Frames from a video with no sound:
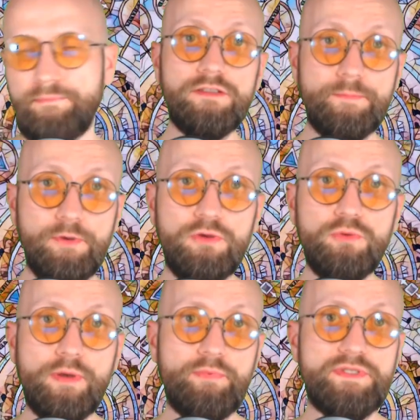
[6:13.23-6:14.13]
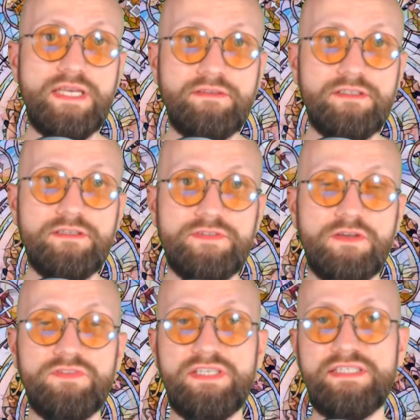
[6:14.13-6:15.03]
Typical representatives
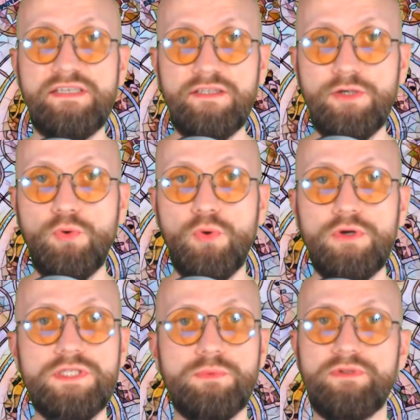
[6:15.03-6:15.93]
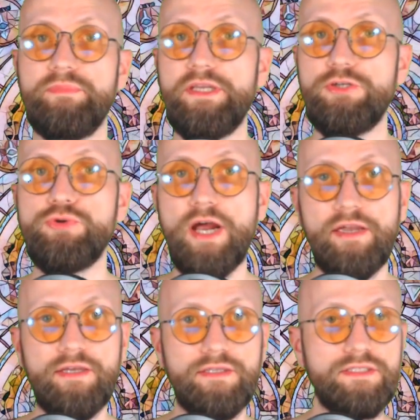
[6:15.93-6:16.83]
of the Seelie Courts would be
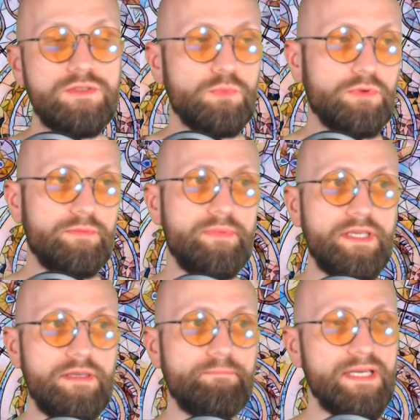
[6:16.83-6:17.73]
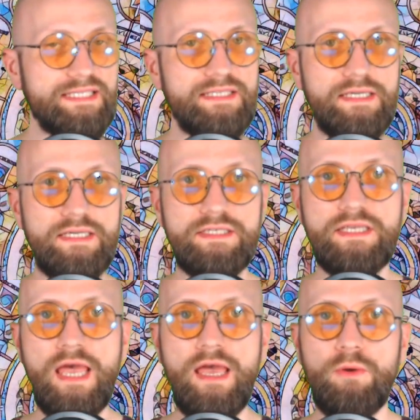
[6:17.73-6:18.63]
dryads, would be pixies,
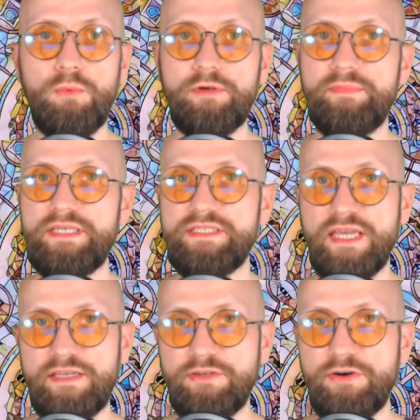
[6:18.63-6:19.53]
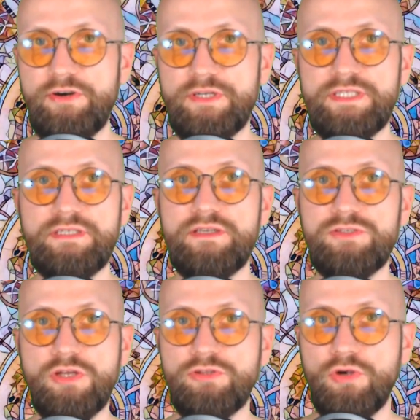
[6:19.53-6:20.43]
would be satyrs,
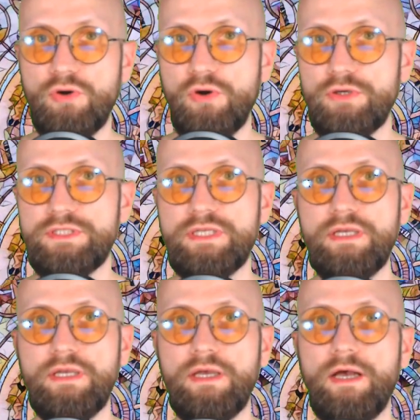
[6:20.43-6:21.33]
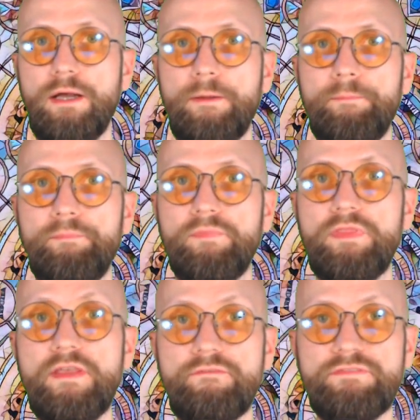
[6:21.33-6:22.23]
centaurs,
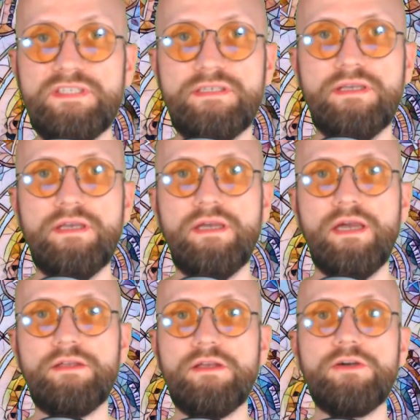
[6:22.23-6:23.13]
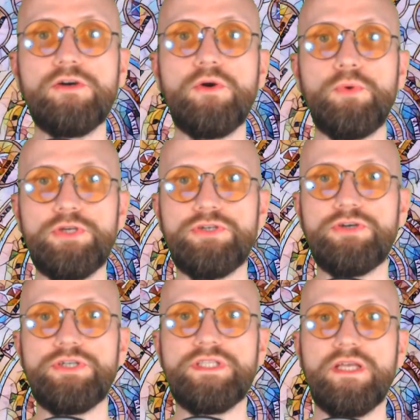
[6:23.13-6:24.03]
nymphs, and other
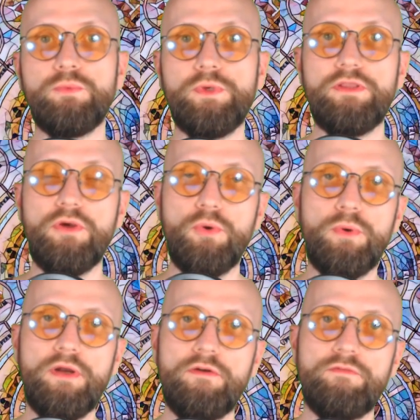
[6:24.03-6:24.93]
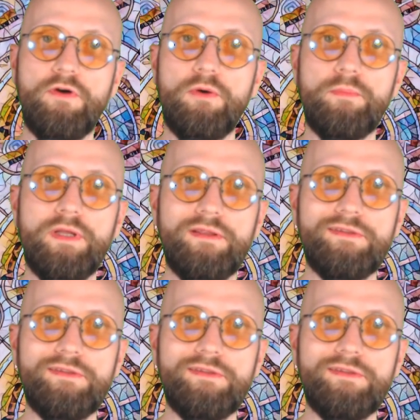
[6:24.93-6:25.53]
creatures that we know from